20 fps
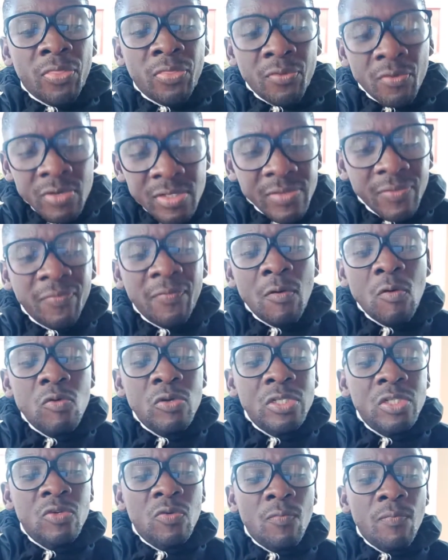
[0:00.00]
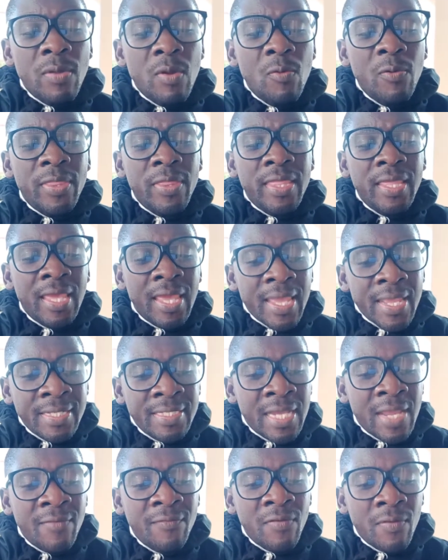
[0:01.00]
those found to be with
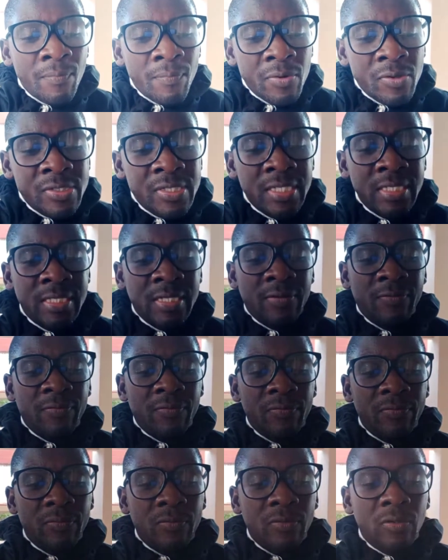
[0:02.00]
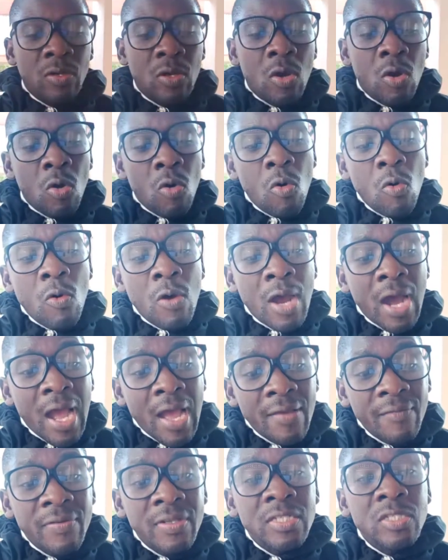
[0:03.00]
HIV positive or
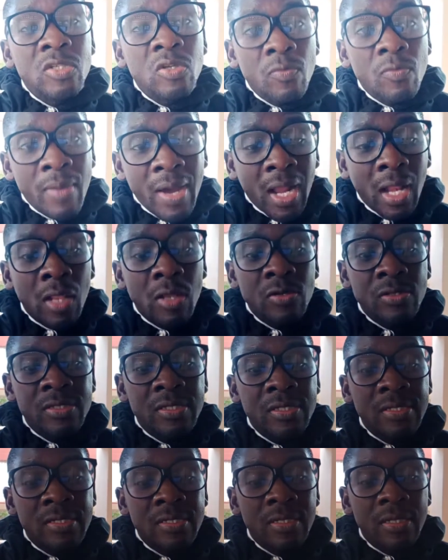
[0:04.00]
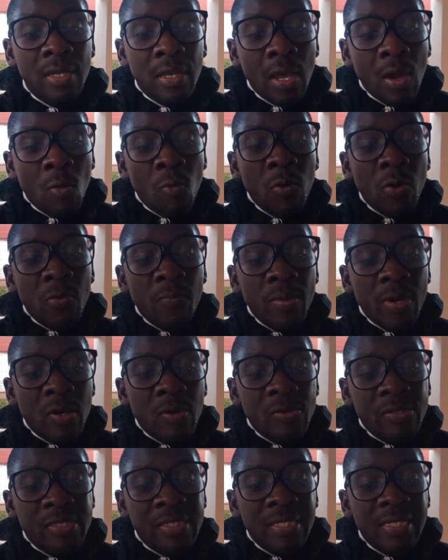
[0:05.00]
having tuberculosis will be
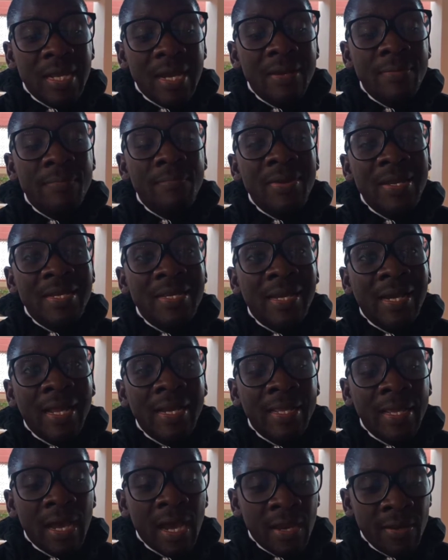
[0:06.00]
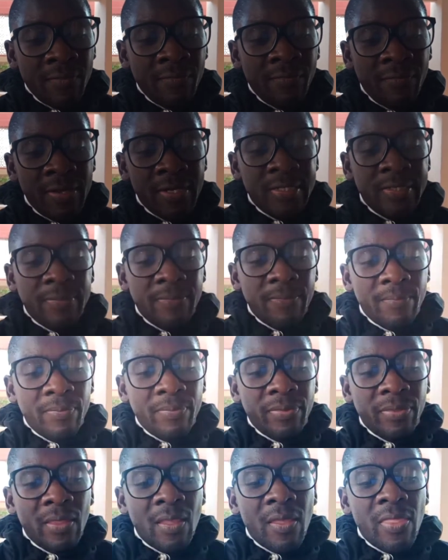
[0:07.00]
considered medically unfit.
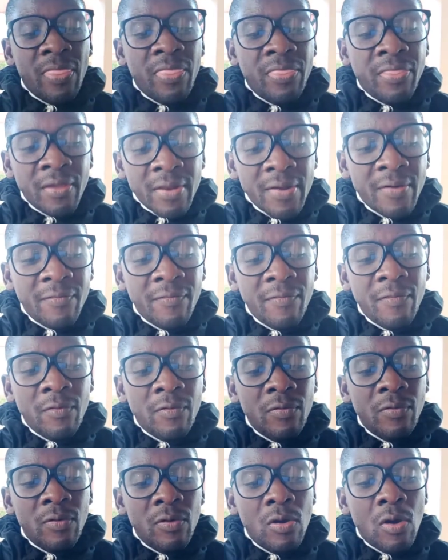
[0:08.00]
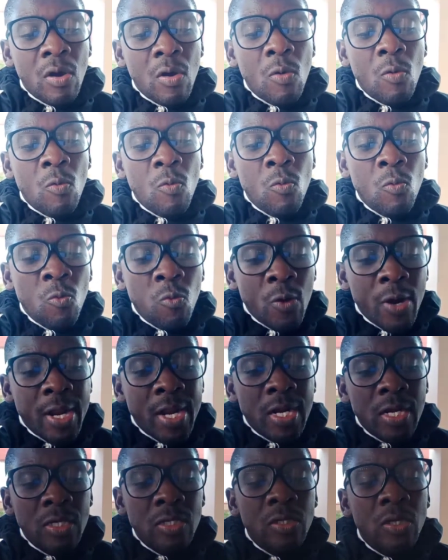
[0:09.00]
Therefore,
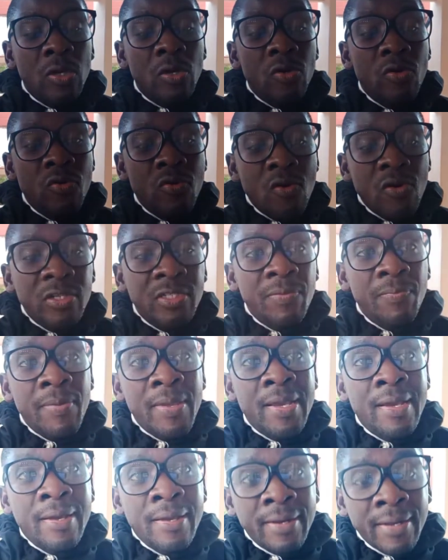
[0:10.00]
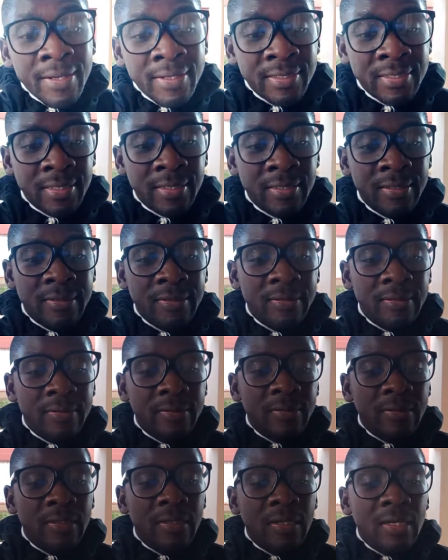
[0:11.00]
will not be granted
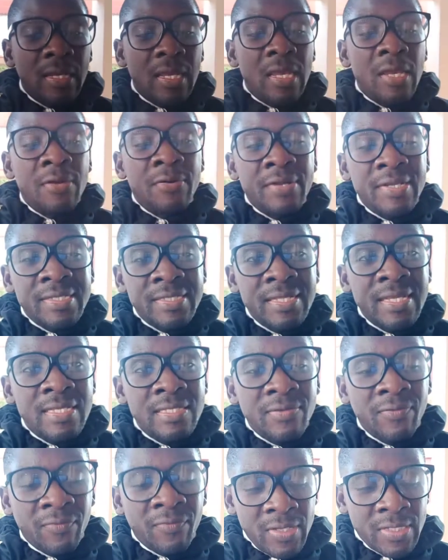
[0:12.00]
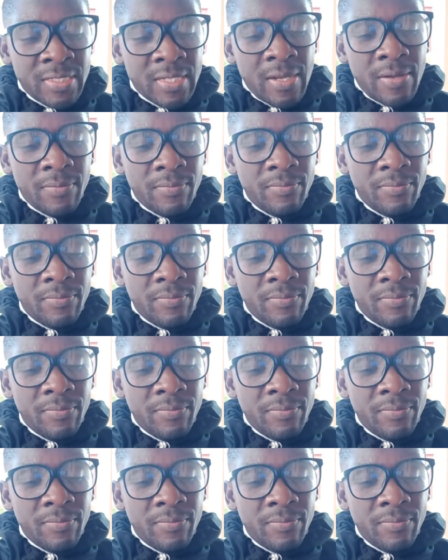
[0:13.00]
the residence visa.